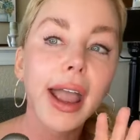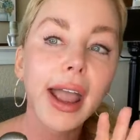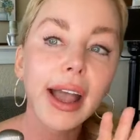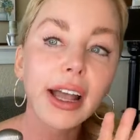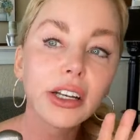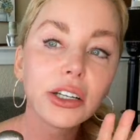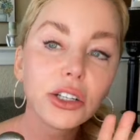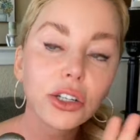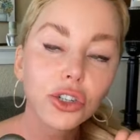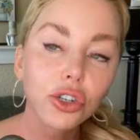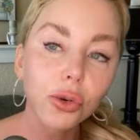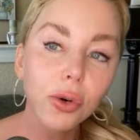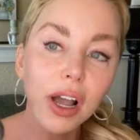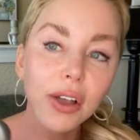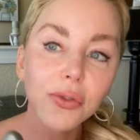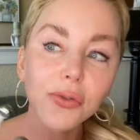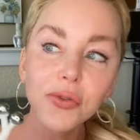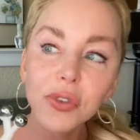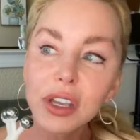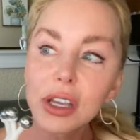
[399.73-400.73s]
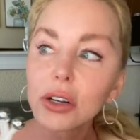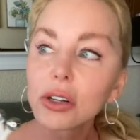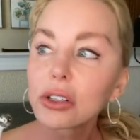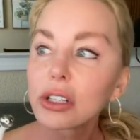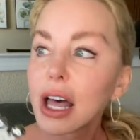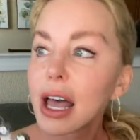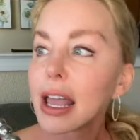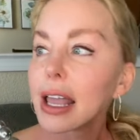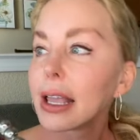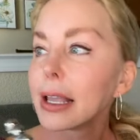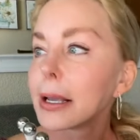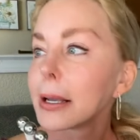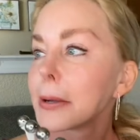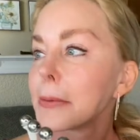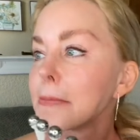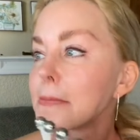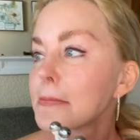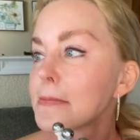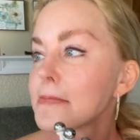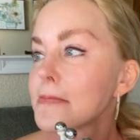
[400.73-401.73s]
And do I feel like,
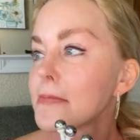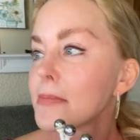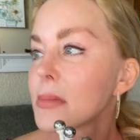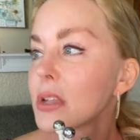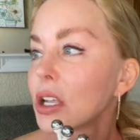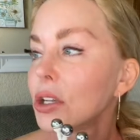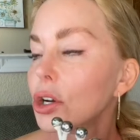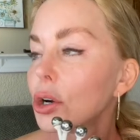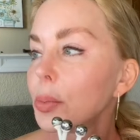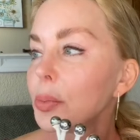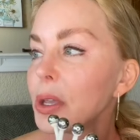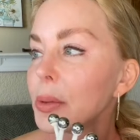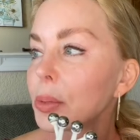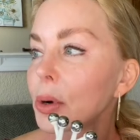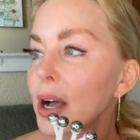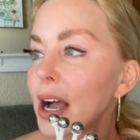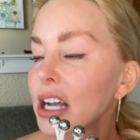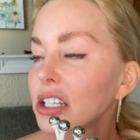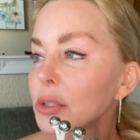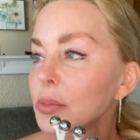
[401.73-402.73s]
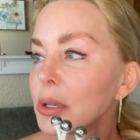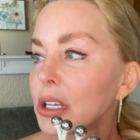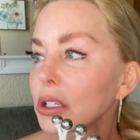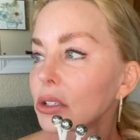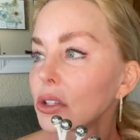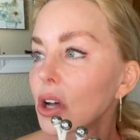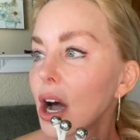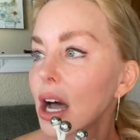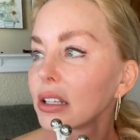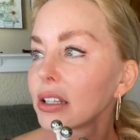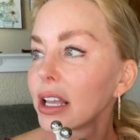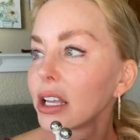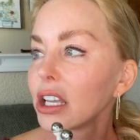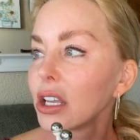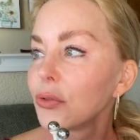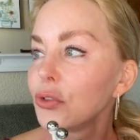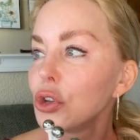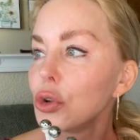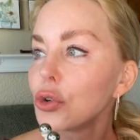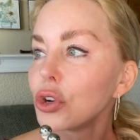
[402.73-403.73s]
you know, people ask me a lot,
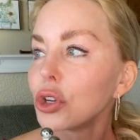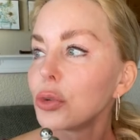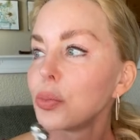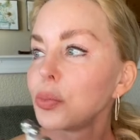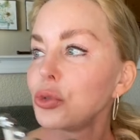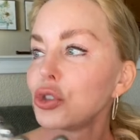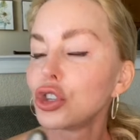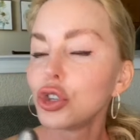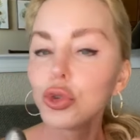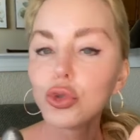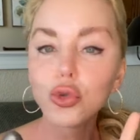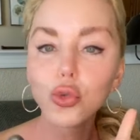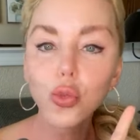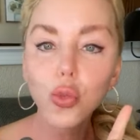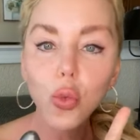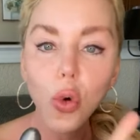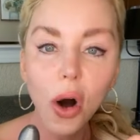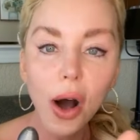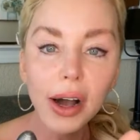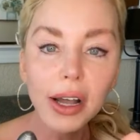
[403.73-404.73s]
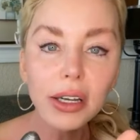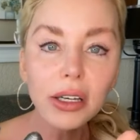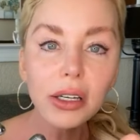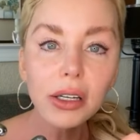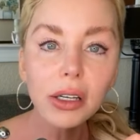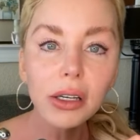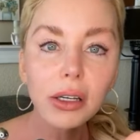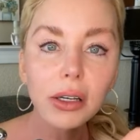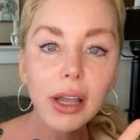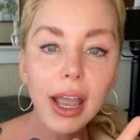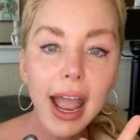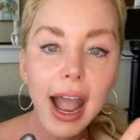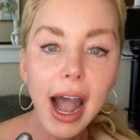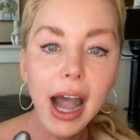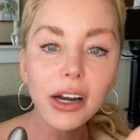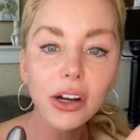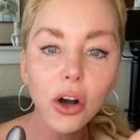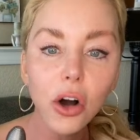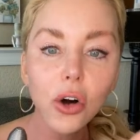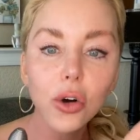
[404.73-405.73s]
like if you could choose one
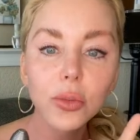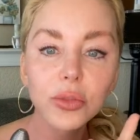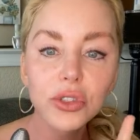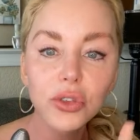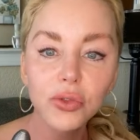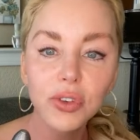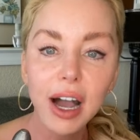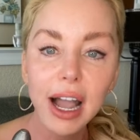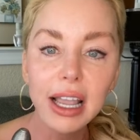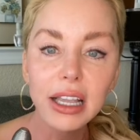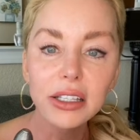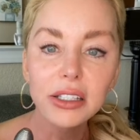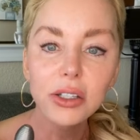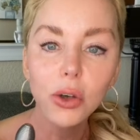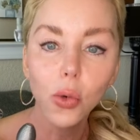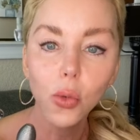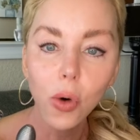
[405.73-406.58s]
at home device,